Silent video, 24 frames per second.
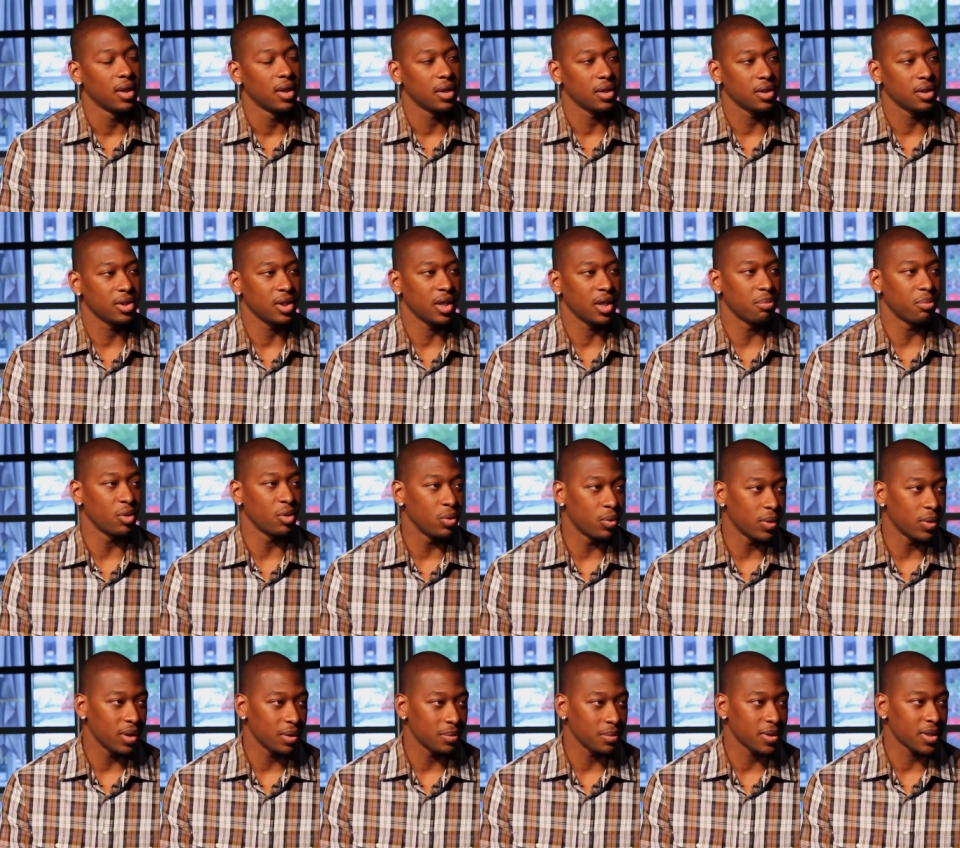because you had Boo
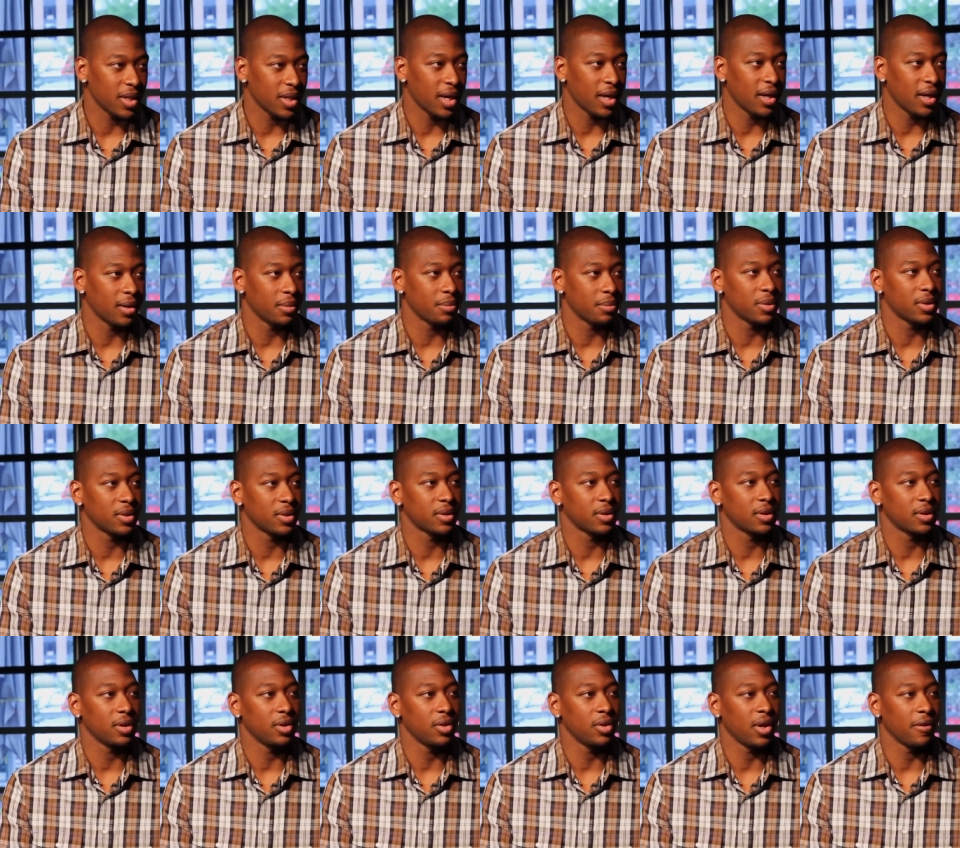Williams camps.
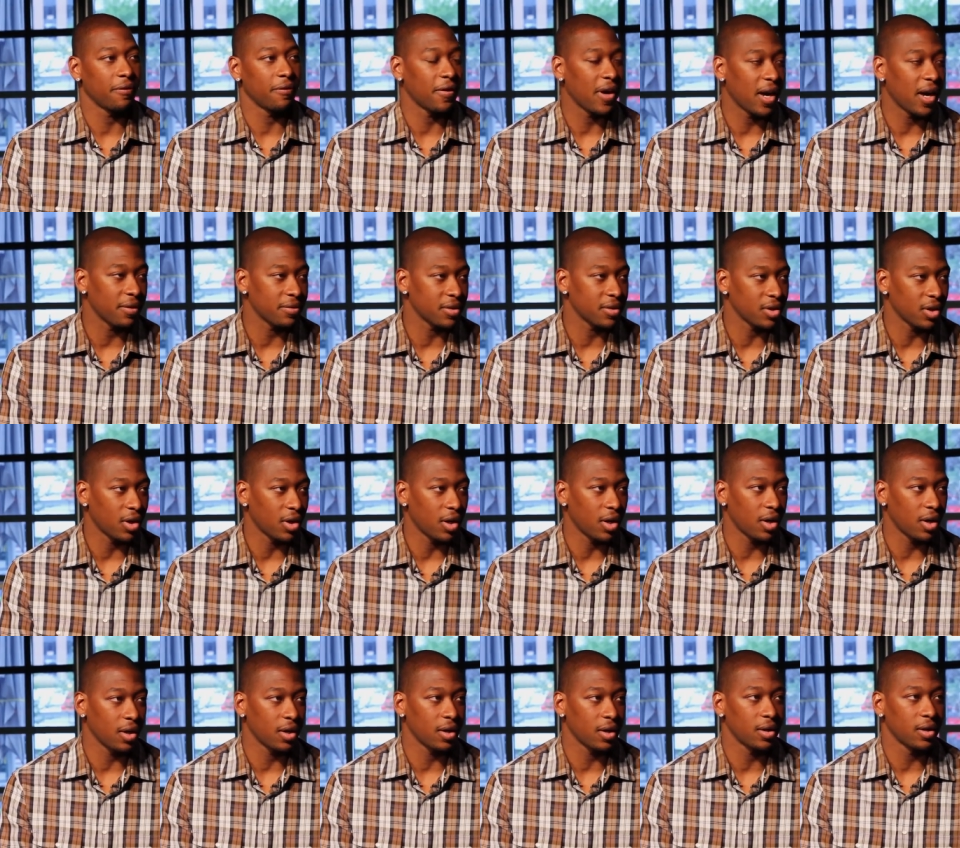Right. You had Five
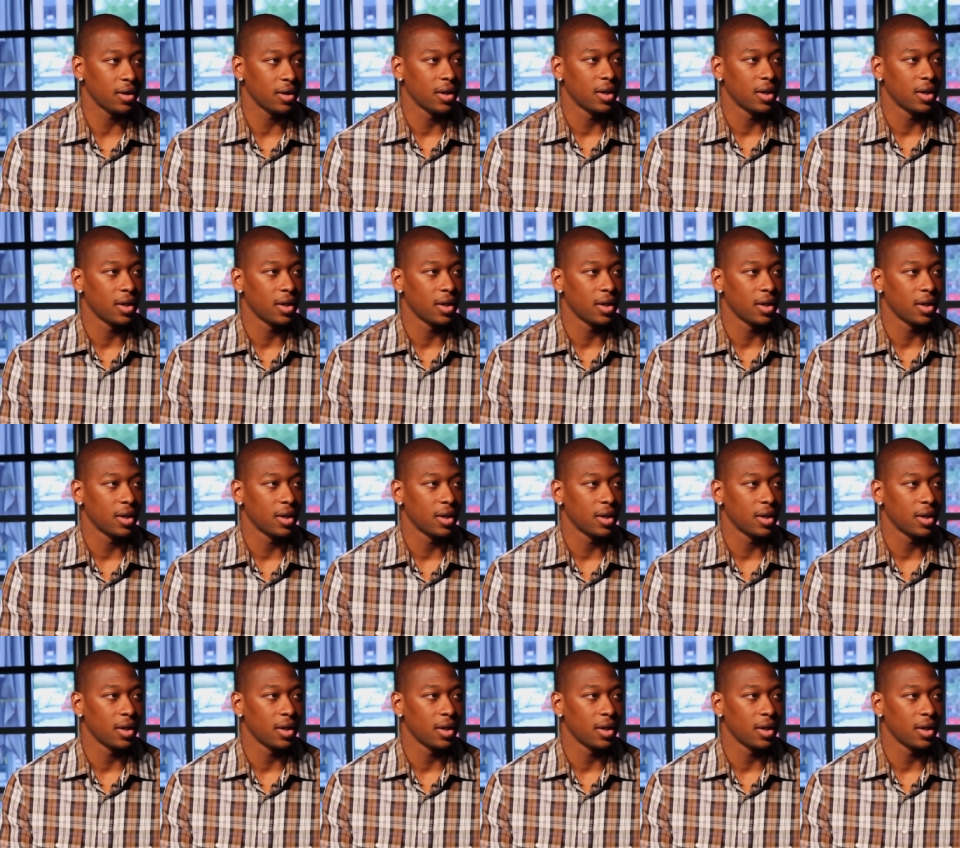Star.